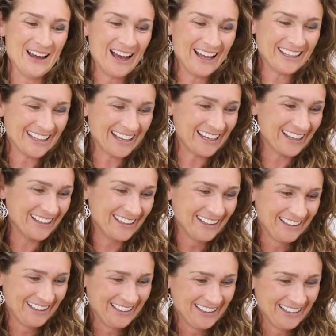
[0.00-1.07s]
not yet.
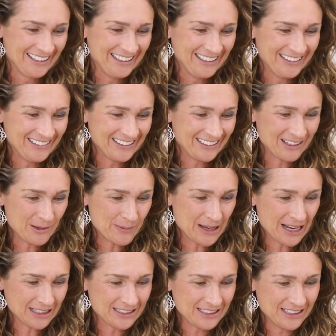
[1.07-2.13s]
You can go
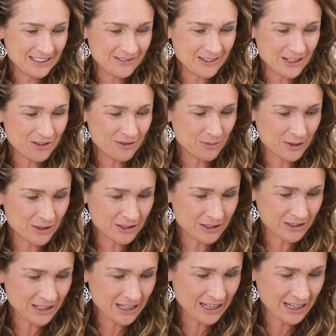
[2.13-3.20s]
back to what you've put on
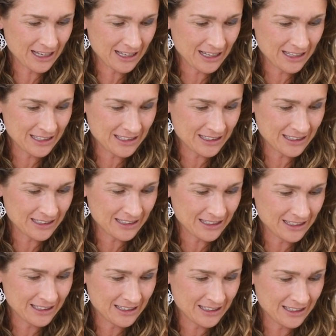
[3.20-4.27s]
your hand.
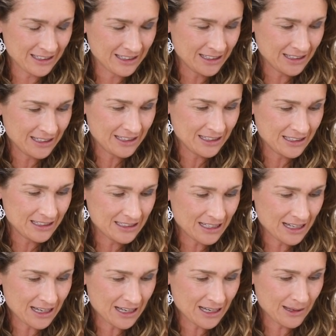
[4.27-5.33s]

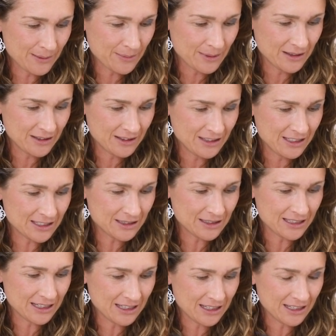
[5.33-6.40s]
Tap.
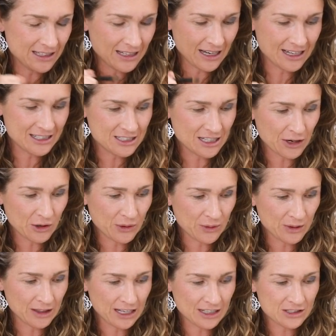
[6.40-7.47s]
This eyeshadow
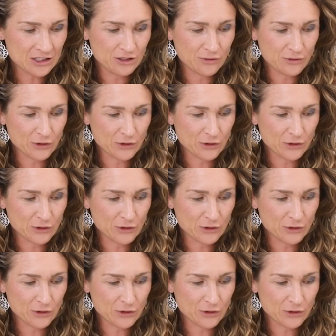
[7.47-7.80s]
will last you